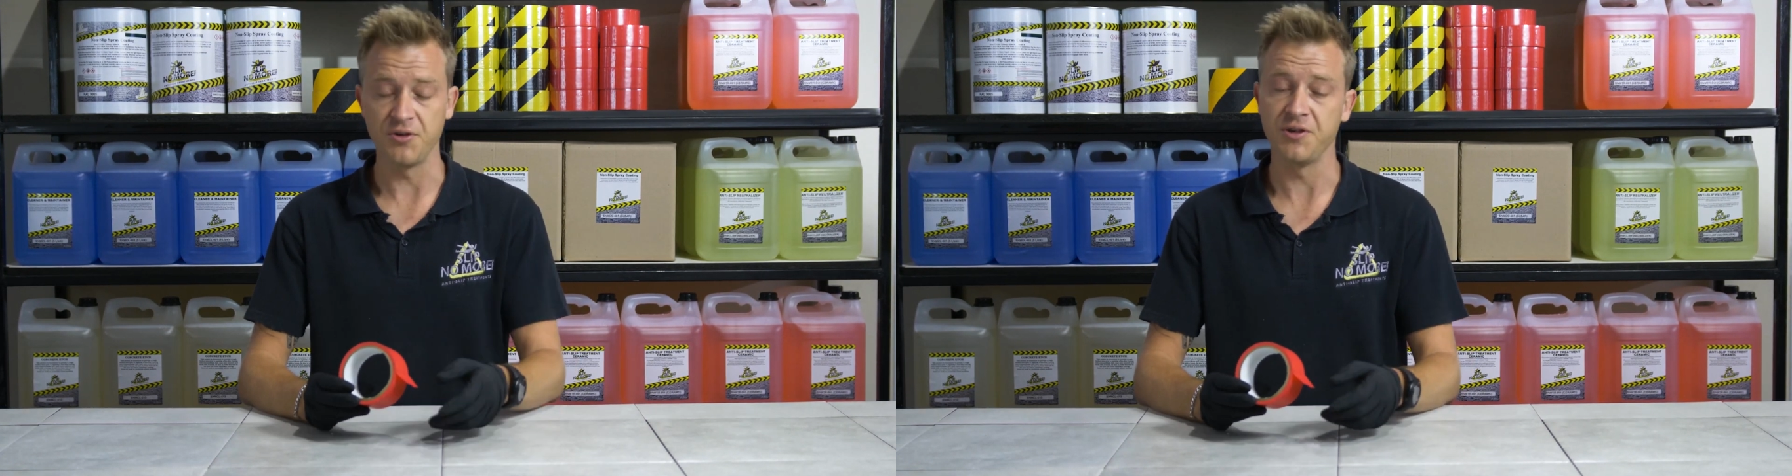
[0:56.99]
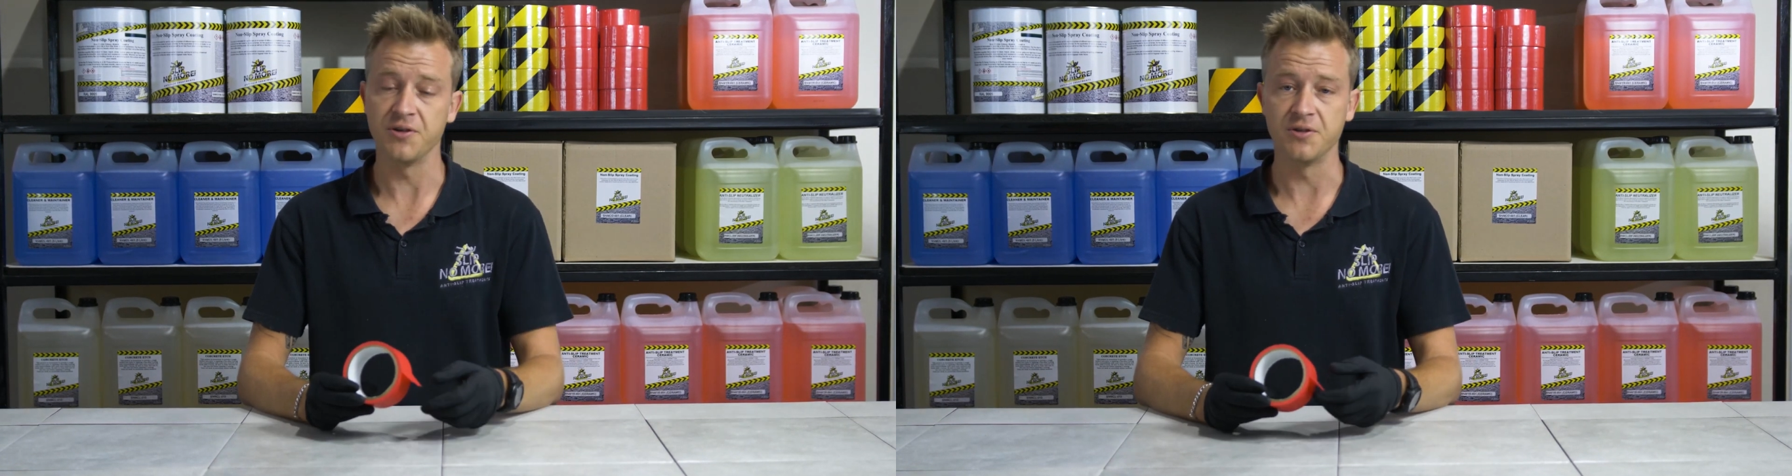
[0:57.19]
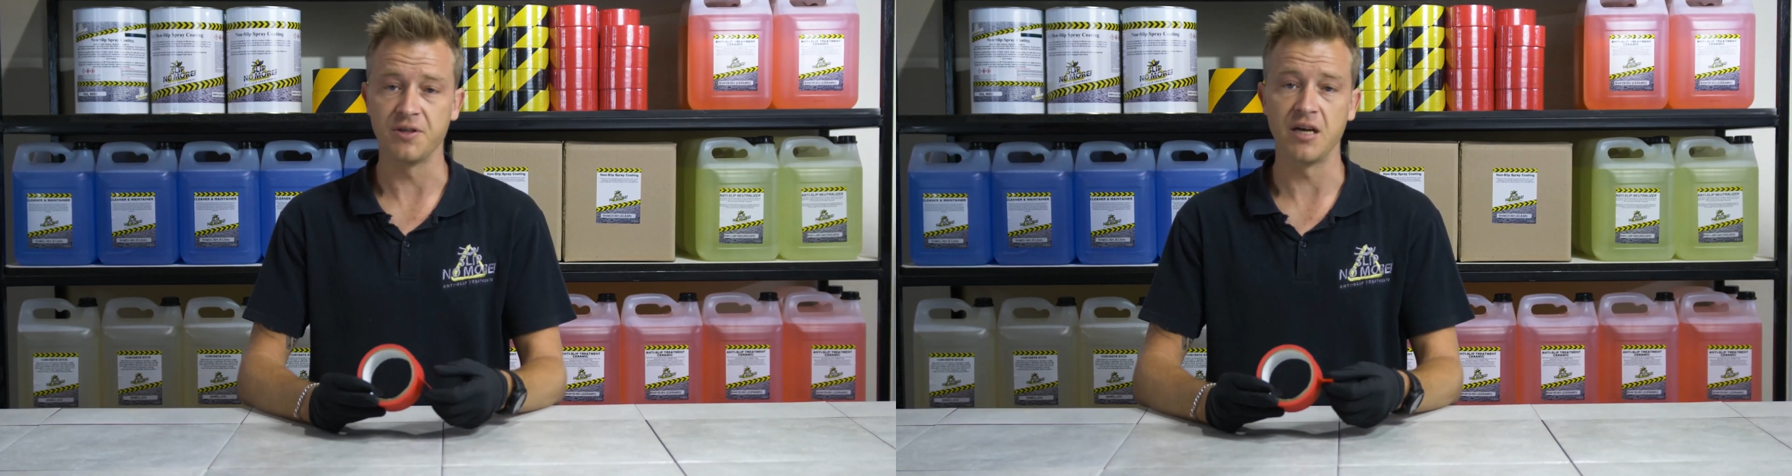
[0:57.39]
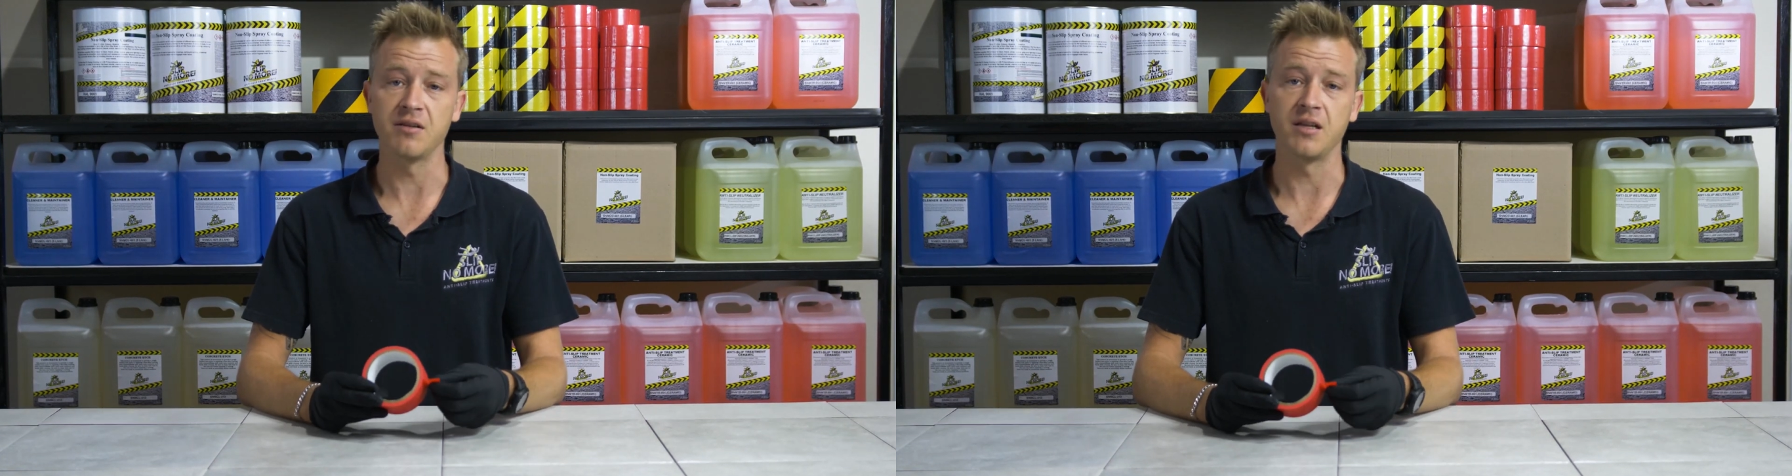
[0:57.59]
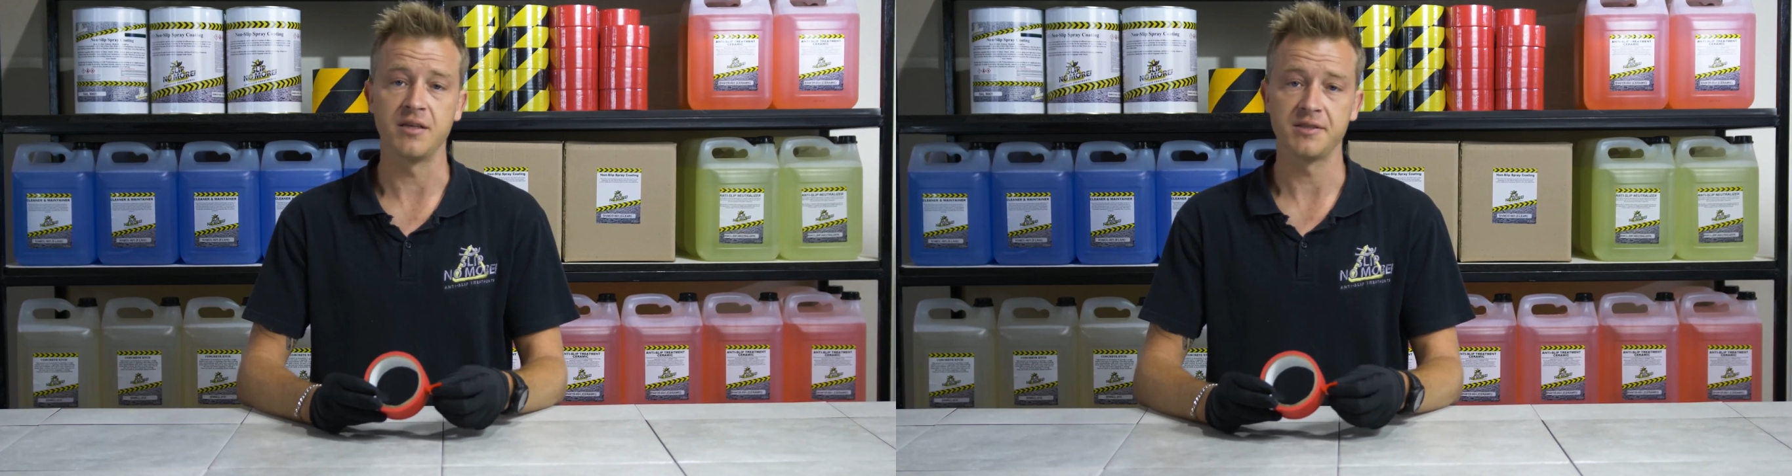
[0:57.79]
on your
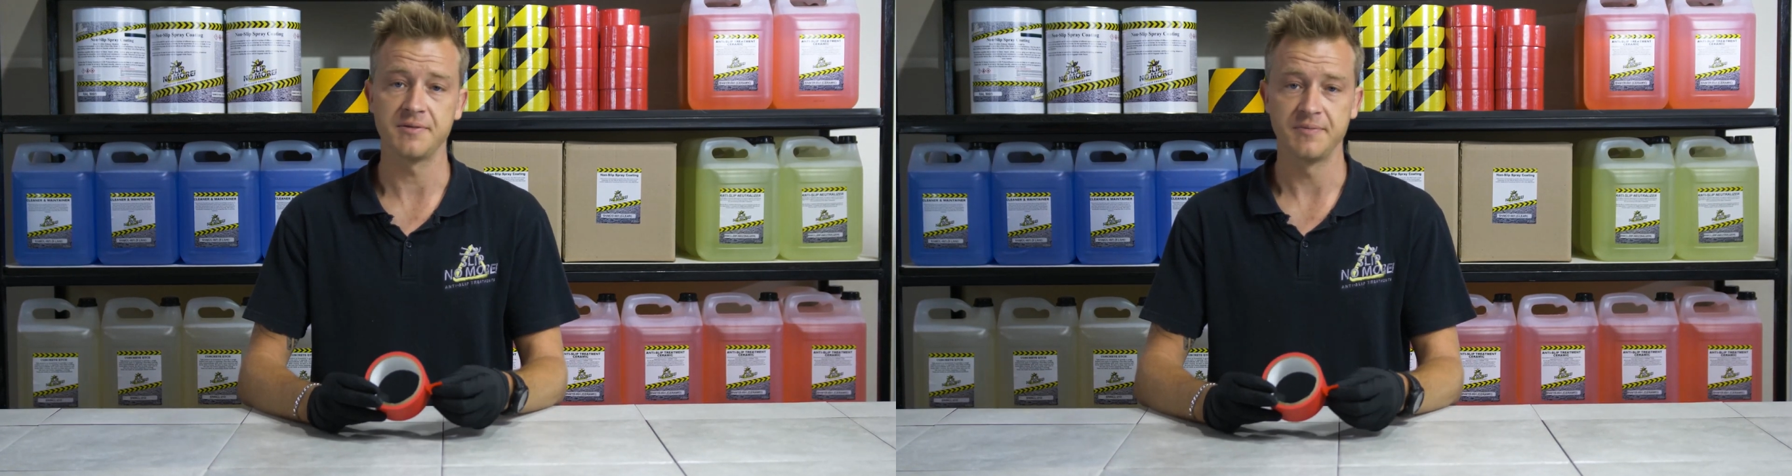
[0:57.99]
grout lines.